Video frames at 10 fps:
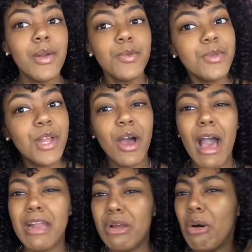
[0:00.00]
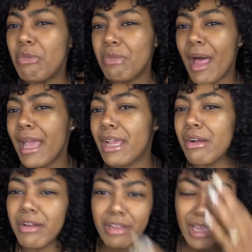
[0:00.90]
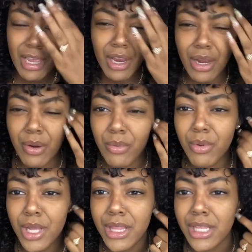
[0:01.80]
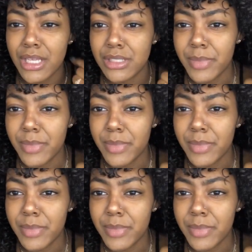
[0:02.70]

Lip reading: I don't like curly hair with these